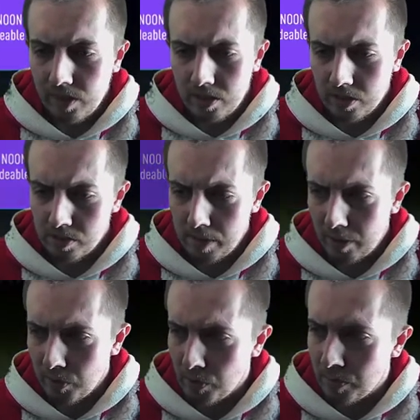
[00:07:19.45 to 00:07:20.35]
Doesn't matter
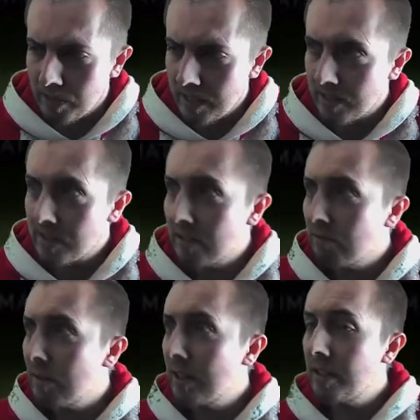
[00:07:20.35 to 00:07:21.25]
which one we take, does it? It
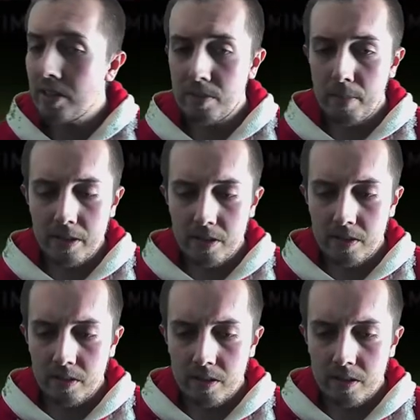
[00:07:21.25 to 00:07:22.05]
really doesn't matter.